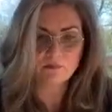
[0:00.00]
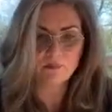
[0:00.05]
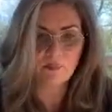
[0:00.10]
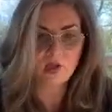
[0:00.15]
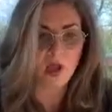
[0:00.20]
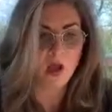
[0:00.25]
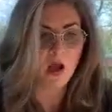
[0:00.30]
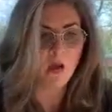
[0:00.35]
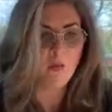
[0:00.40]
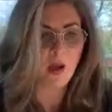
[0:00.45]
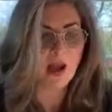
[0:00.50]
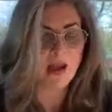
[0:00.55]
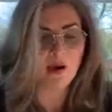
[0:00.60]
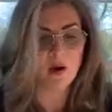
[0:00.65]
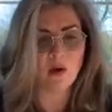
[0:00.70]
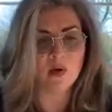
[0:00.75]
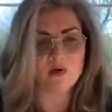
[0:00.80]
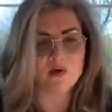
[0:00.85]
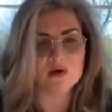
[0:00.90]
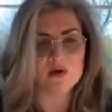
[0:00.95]
I
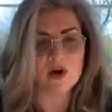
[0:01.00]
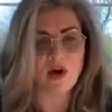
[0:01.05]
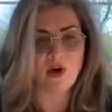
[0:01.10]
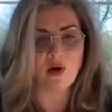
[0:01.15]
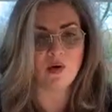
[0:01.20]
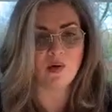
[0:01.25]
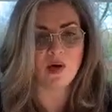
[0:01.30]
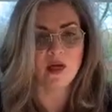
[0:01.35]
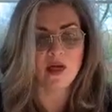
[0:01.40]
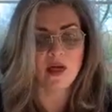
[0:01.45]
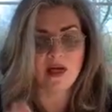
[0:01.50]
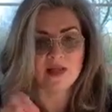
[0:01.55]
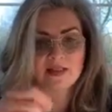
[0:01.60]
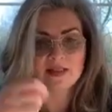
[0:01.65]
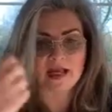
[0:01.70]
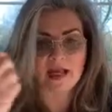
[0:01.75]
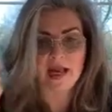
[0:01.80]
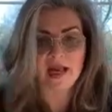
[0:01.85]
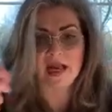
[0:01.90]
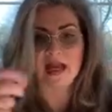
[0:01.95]
also,
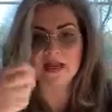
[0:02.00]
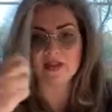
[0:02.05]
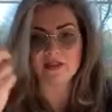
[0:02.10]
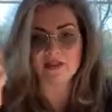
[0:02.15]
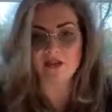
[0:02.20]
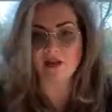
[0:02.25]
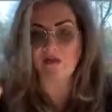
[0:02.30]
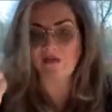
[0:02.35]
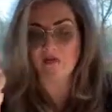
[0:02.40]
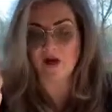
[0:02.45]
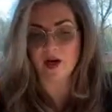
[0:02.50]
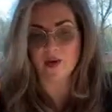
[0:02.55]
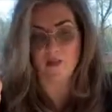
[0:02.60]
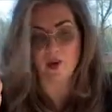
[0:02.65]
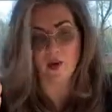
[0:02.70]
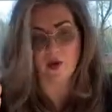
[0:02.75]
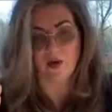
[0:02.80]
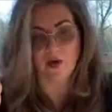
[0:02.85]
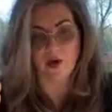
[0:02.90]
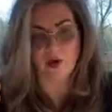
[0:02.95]
to add to the fine
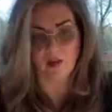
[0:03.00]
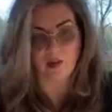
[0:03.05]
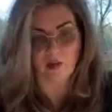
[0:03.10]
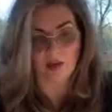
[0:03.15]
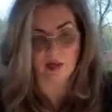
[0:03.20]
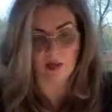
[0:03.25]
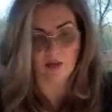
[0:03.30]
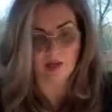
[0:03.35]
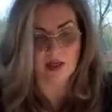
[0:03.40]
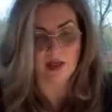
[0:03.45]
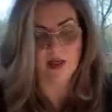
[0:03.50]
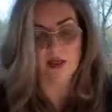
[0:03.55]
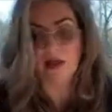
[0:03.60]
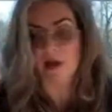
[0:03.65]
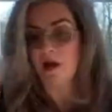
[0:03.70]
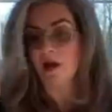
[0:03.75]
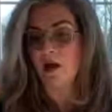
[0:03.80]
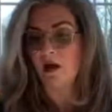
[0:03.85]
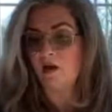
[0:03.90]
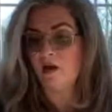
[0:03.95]
motor component
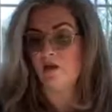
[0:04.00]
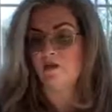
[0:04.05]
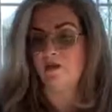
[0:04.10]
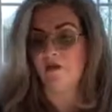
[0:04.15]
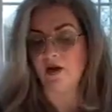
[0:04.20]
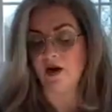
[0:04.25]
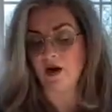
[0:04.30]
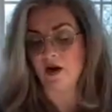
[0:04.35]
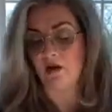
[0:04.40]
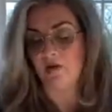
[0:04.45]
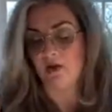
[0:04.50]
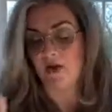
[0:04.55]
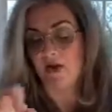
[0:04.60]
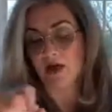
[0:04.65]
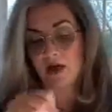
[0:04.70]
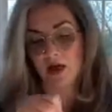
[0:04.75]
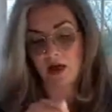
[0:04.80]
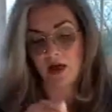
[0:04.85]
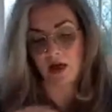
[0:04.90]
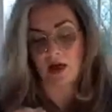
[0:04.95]
of
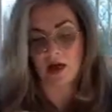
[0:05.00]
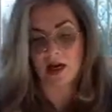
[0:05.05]
it,